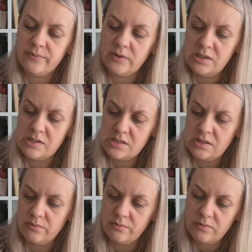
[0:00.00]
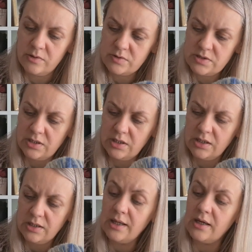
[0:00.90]
It's a, I would say,
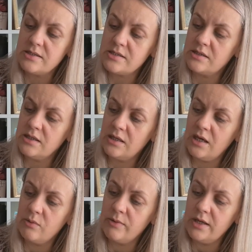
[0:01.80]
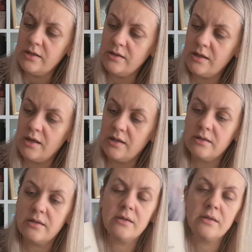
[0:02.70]
it's a DK weight and